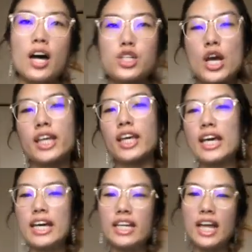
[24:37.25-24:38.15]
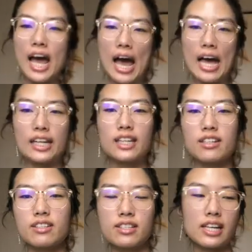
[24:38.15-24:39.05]
check in and
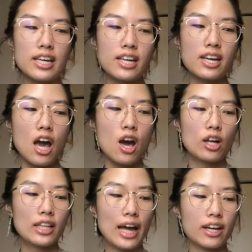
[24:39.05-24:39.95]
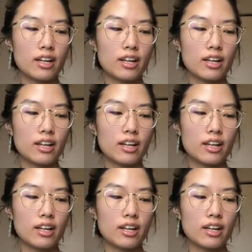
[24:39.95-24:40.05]
see, let